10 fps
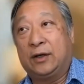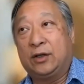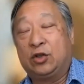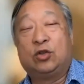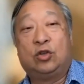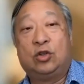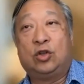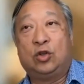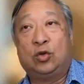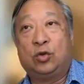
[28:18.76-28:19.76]
you
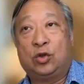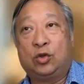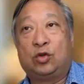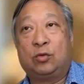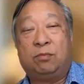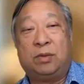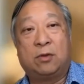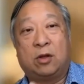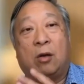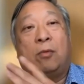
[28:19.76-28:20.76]
could be a
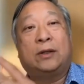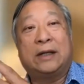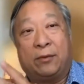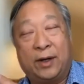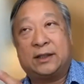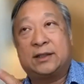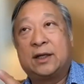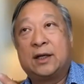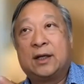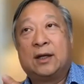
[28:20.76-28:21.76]
lot more direct.
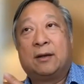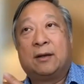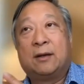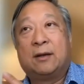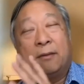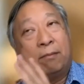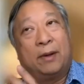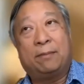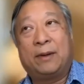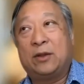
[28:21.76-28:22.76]

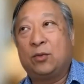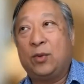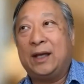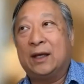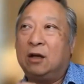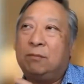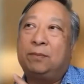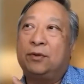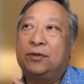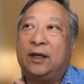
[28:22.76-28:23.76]
But by the way, a lot of
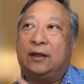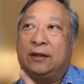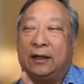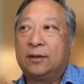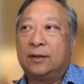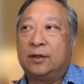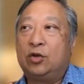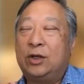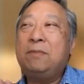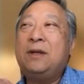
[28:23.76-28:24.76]
people think that you
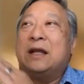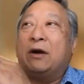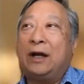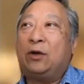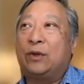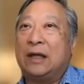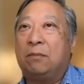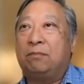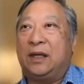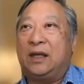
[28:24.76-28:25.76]
can be direct
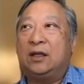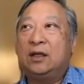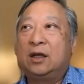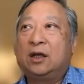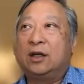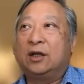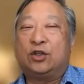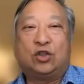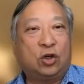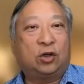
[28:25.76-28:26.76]
without being a
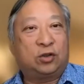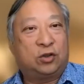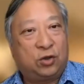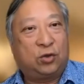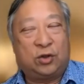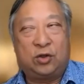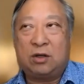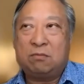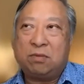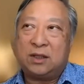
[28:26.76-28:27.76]
jerk too. You
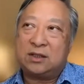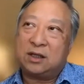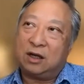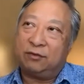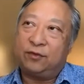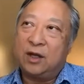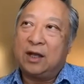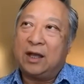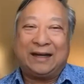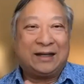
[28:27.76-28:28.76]
can be tough
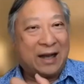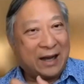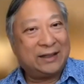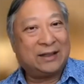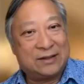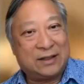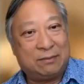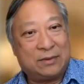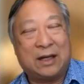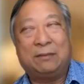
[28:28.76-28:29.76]
and kind at the
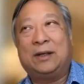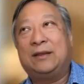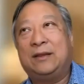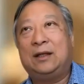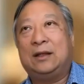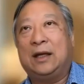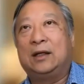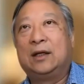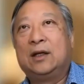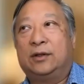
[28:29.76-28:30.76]
same time. And I think that
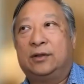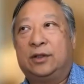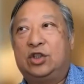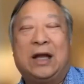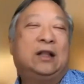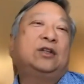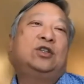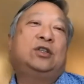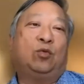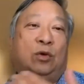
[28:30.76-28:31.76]
the
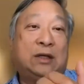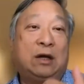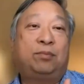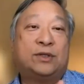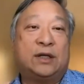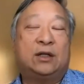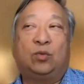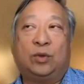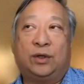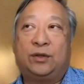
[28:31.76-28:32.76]
challenge that we're now presented
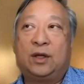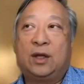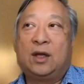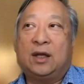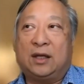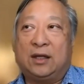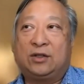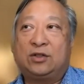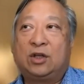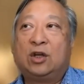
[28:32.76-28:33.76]
with
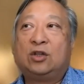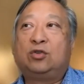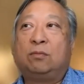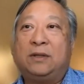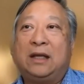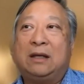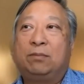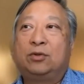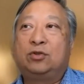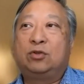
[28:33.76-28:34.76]
is to be
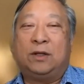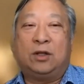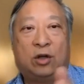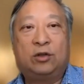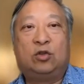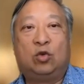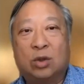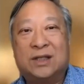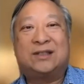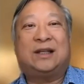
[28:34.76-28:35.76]
able to be
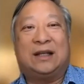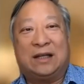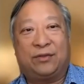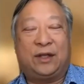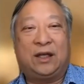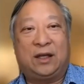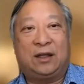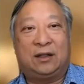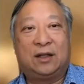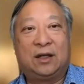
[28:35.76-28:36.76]
non-dualistic in our
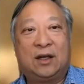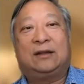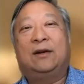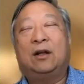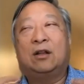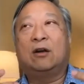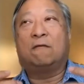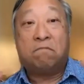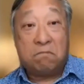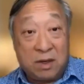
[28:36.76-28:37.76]
thinking. There are a lot
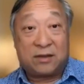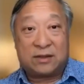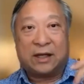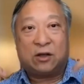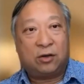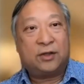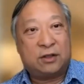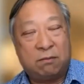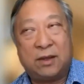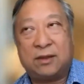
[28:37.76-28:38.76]
of myths. I call
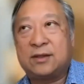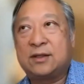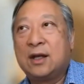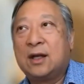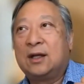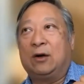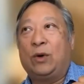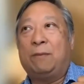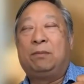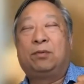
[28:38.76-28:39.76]
these myths
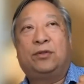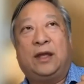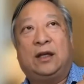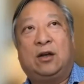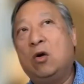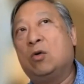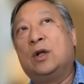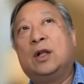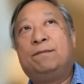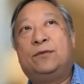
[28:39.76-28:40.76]
where people think, oh,
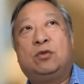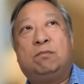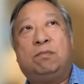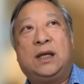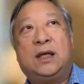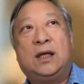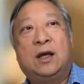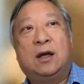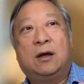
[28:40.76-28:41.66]
to be